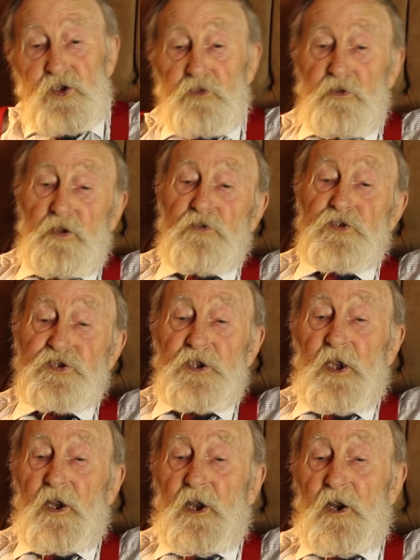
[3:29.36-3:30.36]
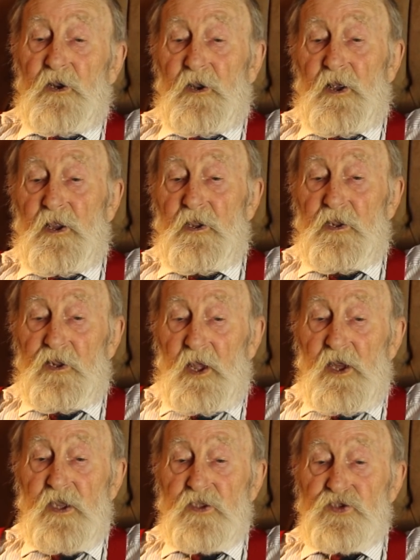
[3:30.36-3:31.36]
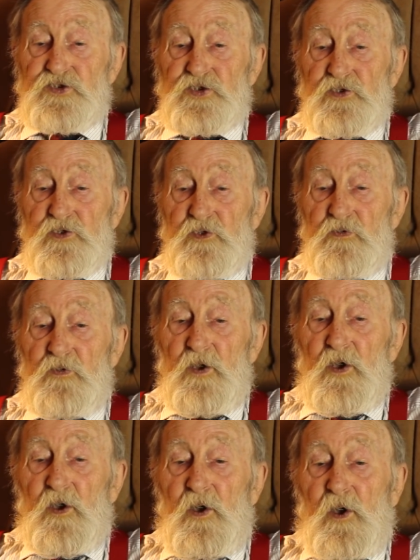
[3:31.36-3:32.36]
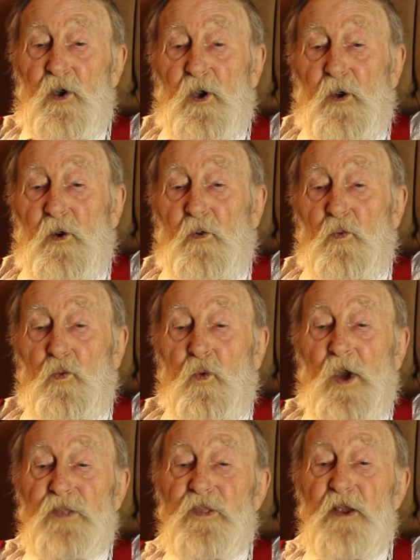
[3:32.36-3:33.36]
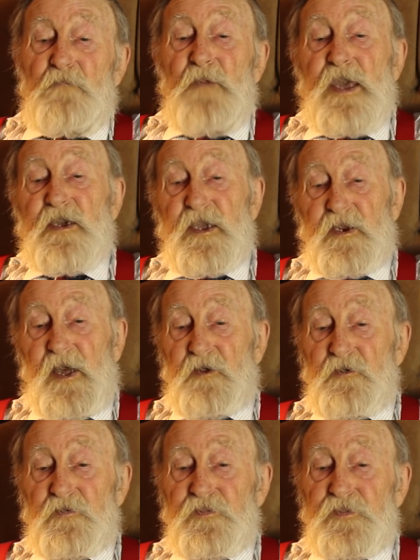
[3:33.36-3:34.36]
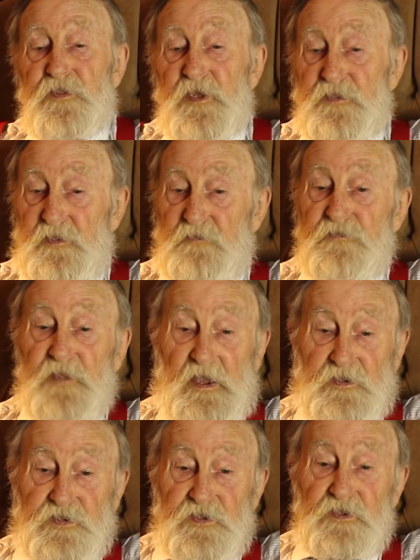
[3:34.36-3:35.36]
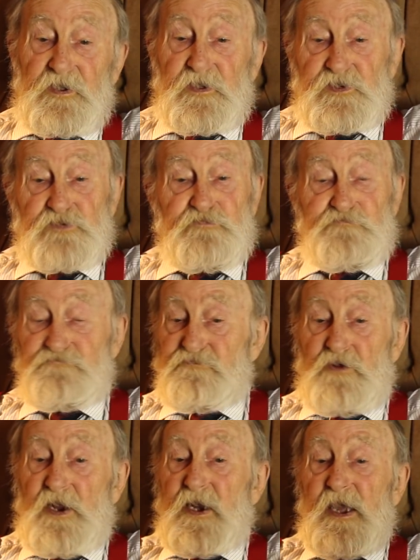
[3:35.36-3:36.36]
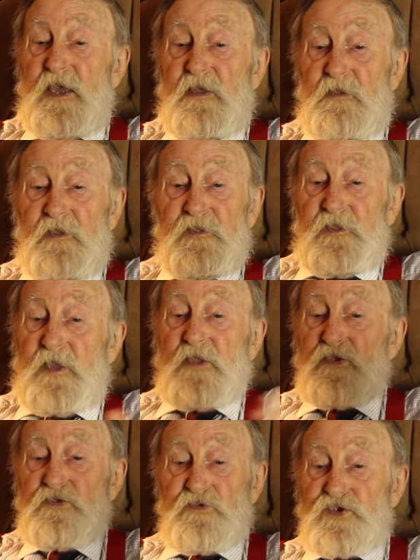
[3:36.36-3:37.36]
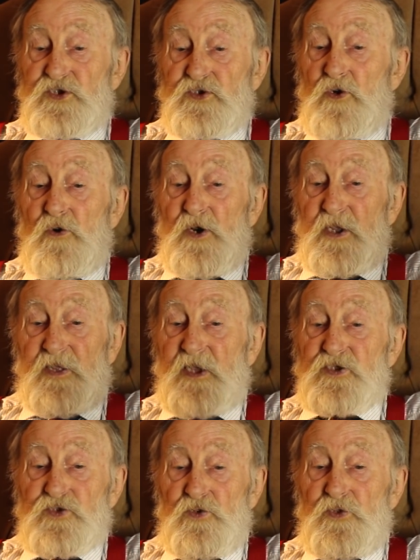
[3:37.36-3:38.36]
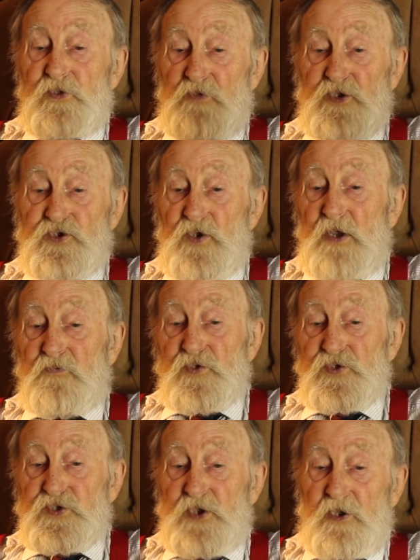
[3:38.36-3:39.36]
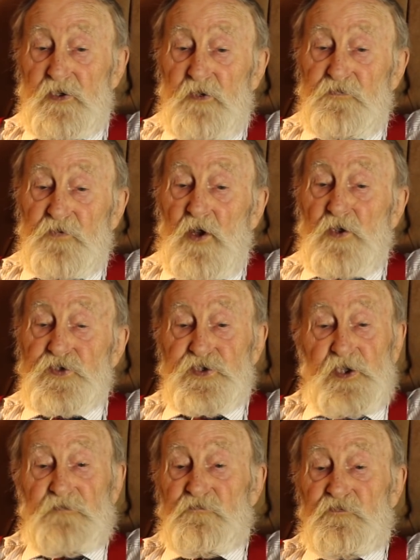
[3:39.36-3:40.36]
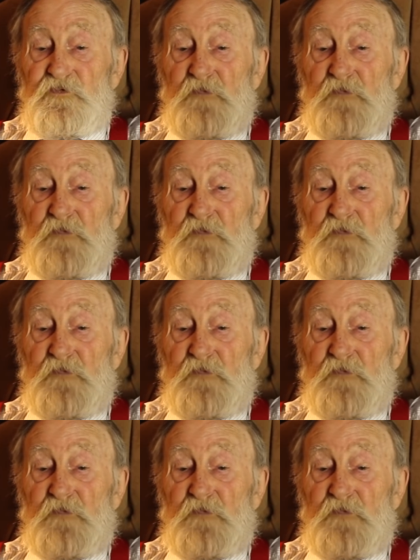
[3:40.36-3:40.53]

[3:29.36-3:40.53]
gurus are lying to you when they're making out that that is really the end of the story. That's all there is. You have your startup cost, and